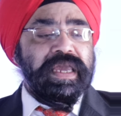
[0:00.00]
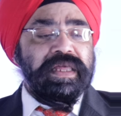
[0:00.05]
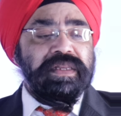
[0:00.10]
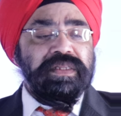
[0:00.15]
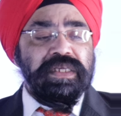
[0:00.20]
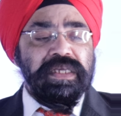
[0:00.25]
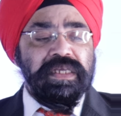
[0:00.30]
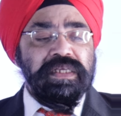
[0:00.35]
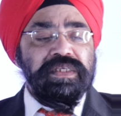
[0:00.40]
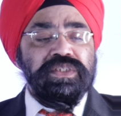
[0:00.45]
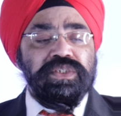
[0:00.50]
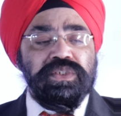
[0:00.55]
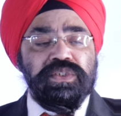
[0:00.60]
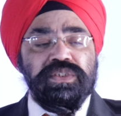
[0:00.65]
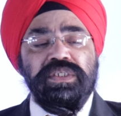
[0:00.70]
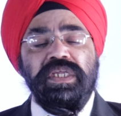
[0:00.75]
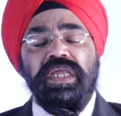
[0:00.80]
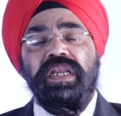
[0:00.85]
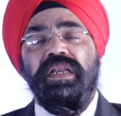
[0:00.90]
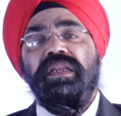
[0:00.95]
and he
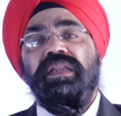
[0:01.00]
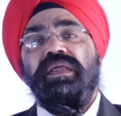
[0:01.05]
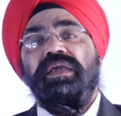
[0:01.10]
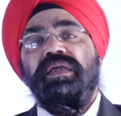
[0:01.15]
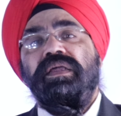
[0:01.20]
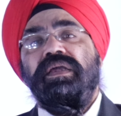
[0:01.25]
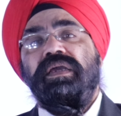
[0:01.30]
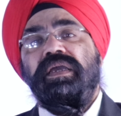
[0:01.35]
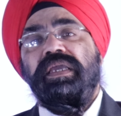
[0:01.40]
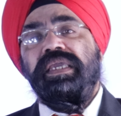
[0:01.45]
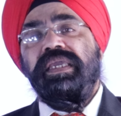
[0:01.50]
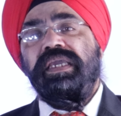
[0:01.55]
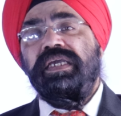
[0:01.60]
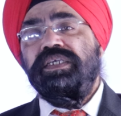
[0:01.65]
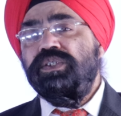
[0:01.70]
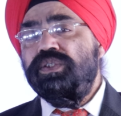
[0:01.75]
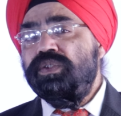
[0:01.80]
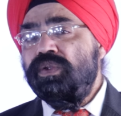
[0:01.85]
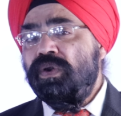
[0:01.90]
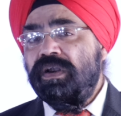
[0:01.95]

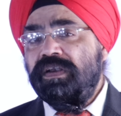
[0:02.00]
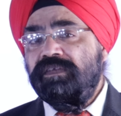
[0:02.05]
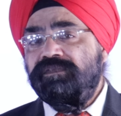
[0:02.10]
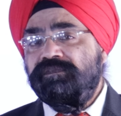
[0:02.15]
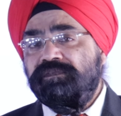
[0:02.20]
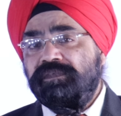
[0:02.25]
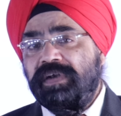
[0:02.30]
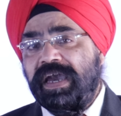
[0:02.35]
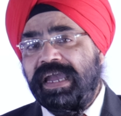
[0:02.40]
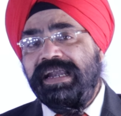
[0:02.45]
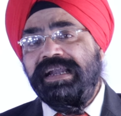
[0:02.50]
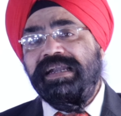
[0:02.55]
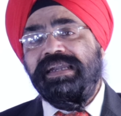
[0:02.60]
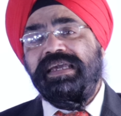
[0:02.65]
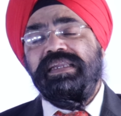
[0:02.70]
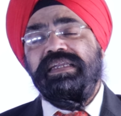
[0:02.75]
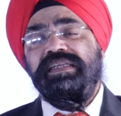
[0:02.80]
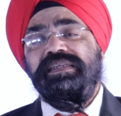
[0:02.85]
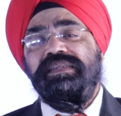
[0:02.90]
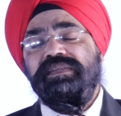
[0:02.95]
has not filed
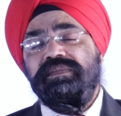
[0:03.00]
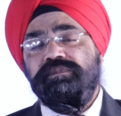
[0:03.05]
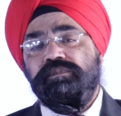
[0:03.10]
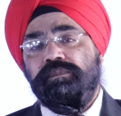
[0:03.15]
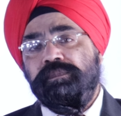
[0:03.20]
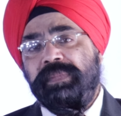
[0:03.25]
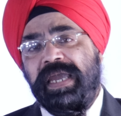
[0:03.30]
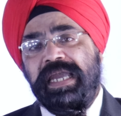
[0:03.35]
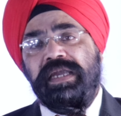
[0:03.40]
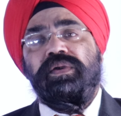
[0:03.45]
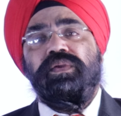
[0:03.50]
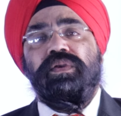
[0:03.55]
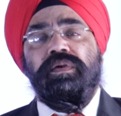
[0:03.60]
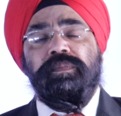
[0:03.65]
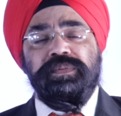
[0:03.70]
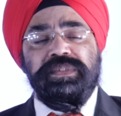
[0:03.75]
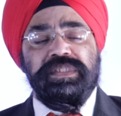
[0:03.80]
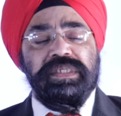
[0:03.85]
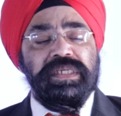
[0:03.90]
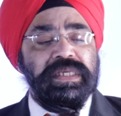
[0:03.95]
any
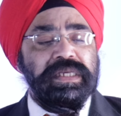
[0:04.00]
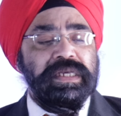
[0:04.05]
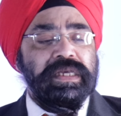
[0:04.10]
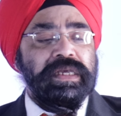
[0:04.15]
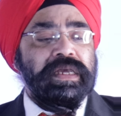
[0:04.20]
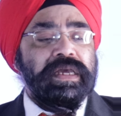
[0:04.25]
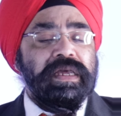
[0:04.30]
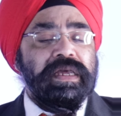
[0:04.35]
bankruptcy.